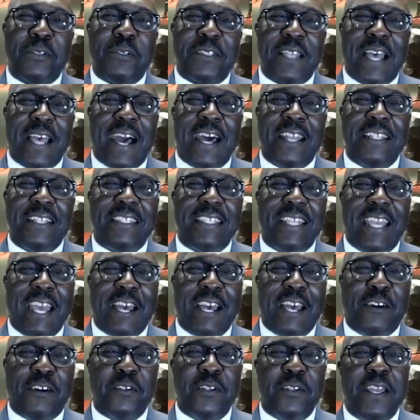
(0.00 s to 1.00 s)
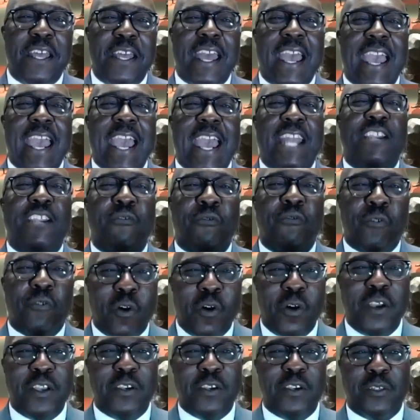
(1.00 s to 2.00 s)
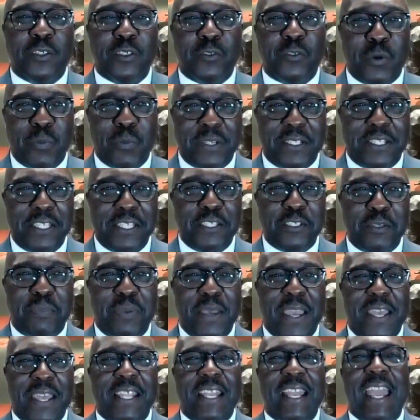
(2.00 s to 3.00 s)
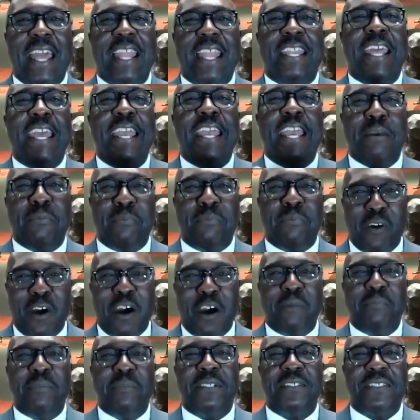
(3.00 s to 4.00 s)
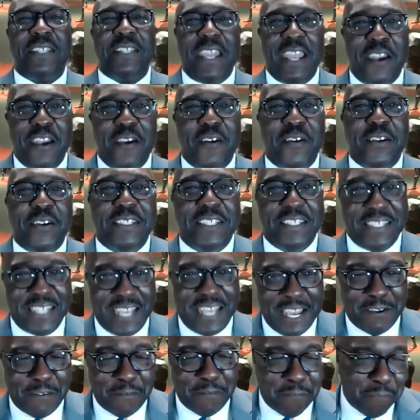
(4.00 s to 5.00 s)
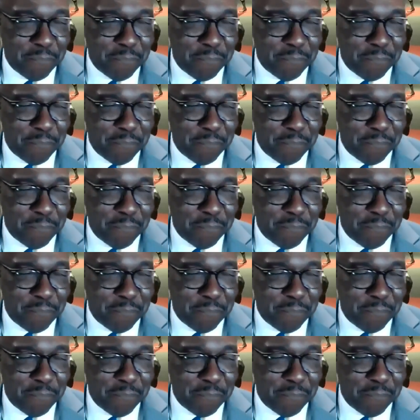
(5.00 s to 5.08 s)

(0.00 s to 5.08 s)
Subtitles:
was out of town, and the Royals were participating, and they had brought Mr. Aaron to town.